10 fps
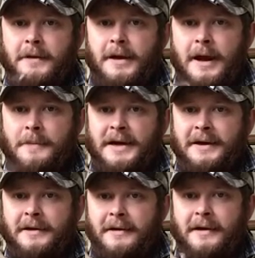I
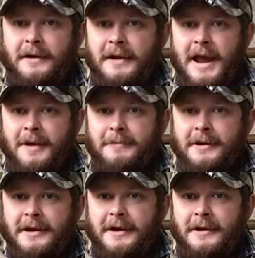mean, that
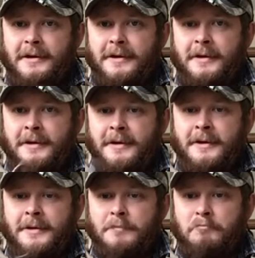would get
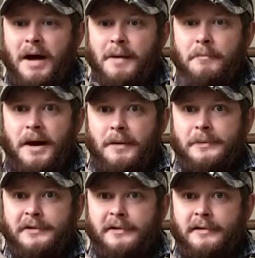my
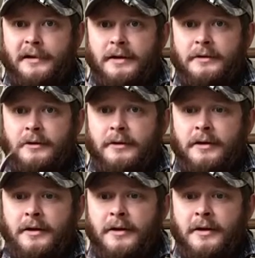mama's attention
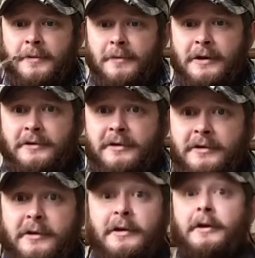while she's
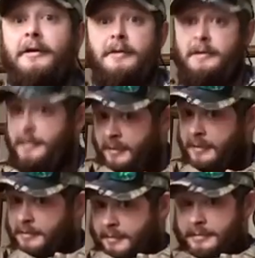cooking.
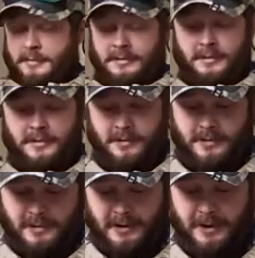
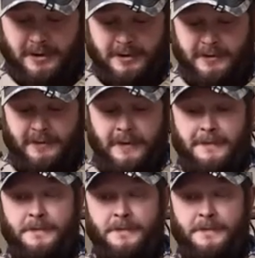So they're good stuff.